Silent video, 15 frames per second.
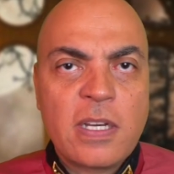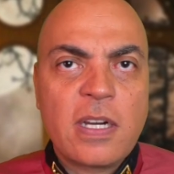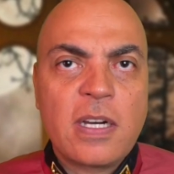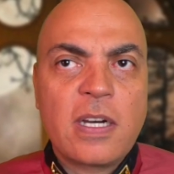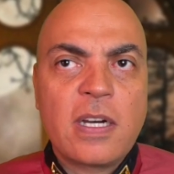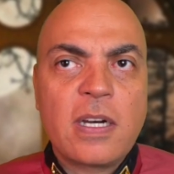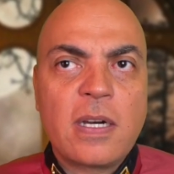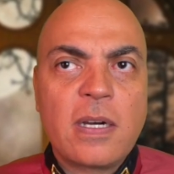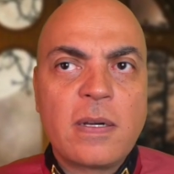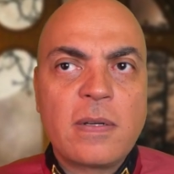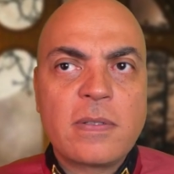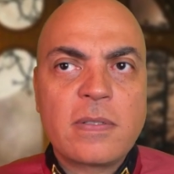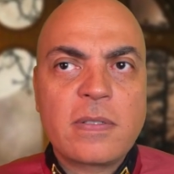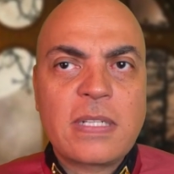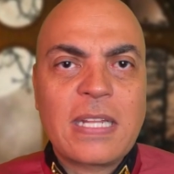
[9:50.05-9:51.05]

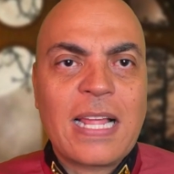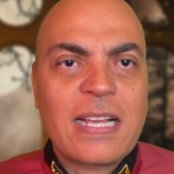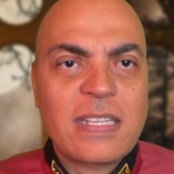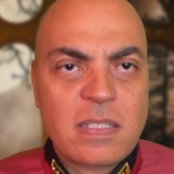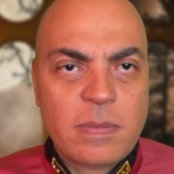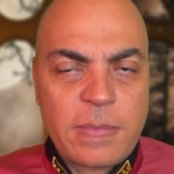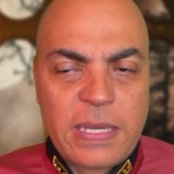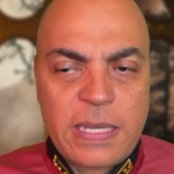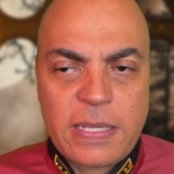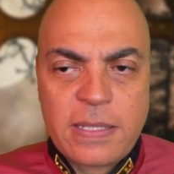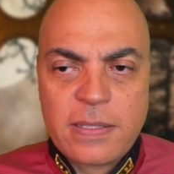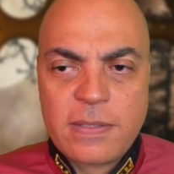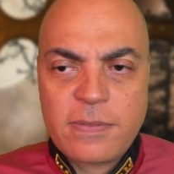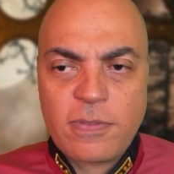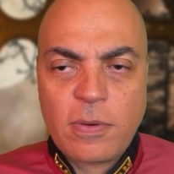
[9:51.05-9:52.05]

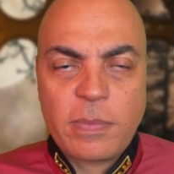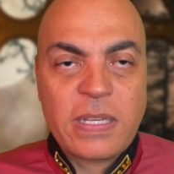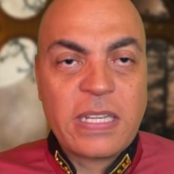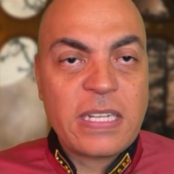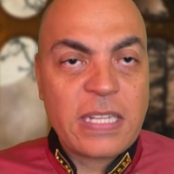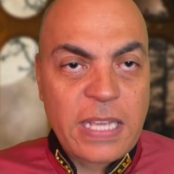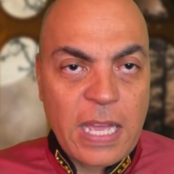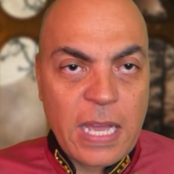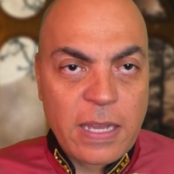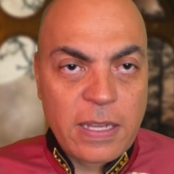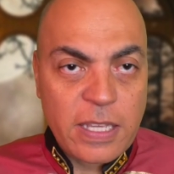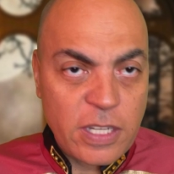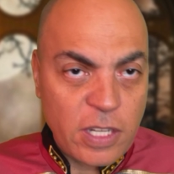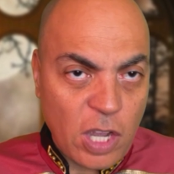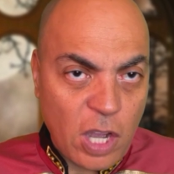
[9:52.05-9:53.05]
classmates from
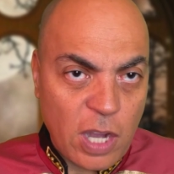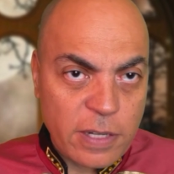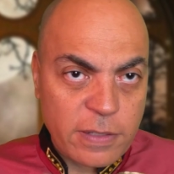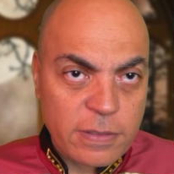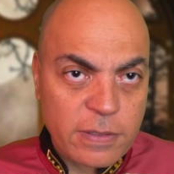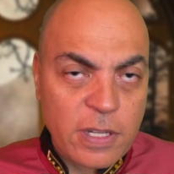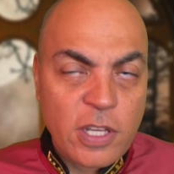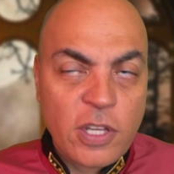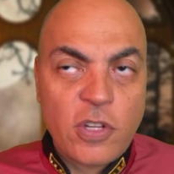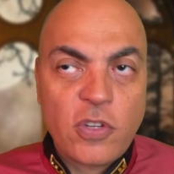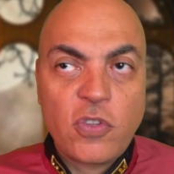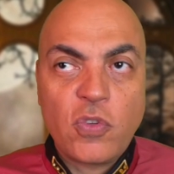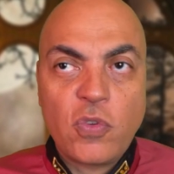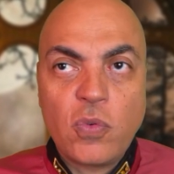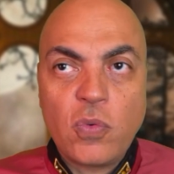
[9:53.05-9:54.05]
kindergarten
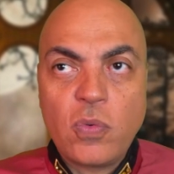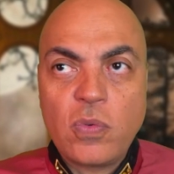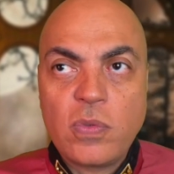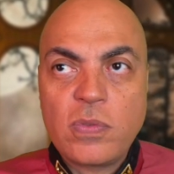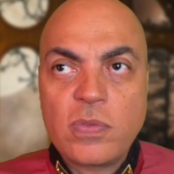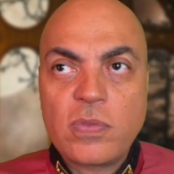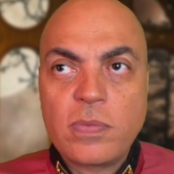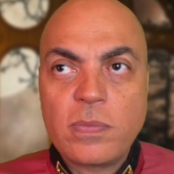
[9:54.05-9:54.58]
to,